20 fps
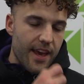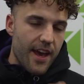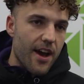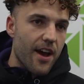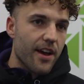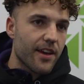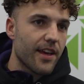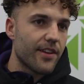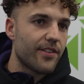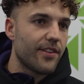Yeah,
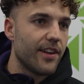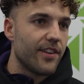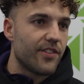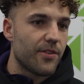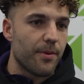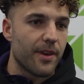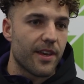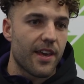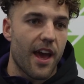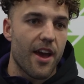I guess it is
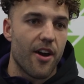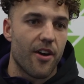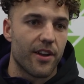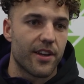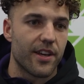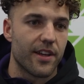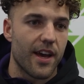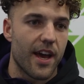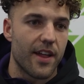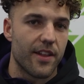a bit
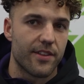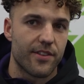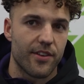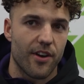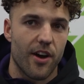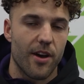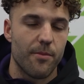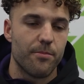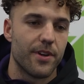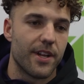chaotic at the
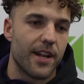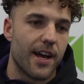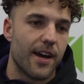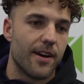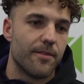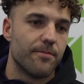time, but